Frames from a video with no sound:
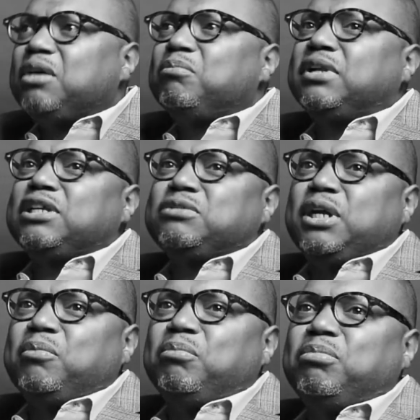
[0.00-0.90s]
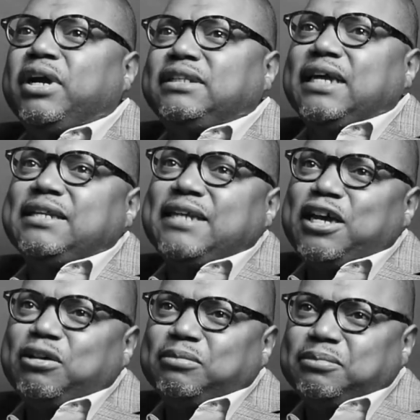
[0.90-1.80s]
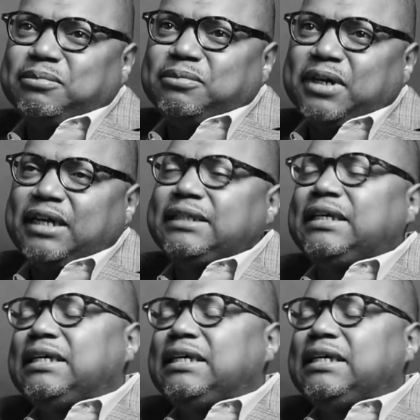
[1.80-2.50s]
But let's try to break that down, right?